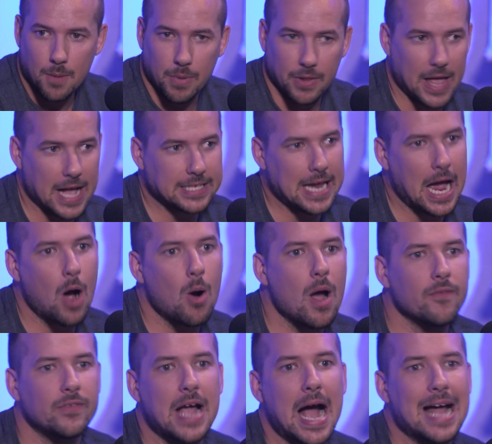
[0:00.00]
But that's how
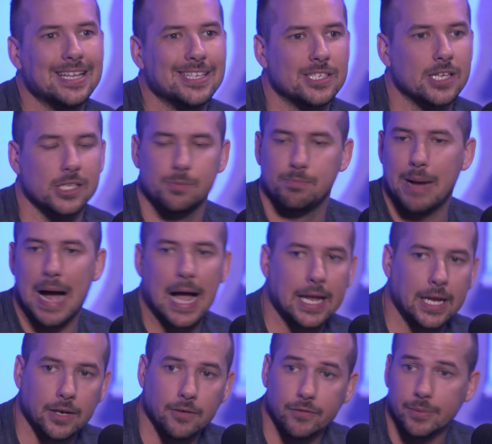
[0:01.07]
I've gotten such
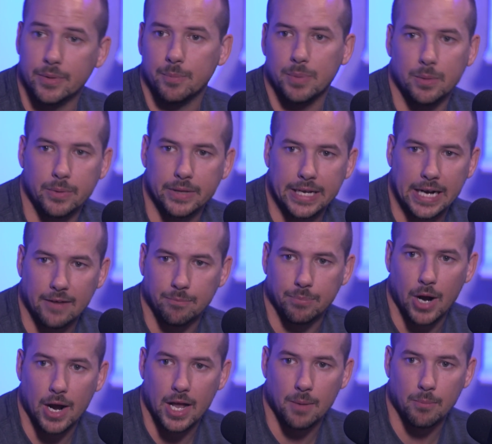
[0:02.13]
buy-in from the people that I've
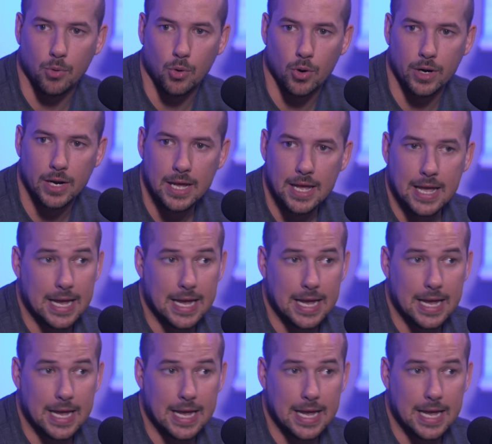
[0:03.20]
brought on board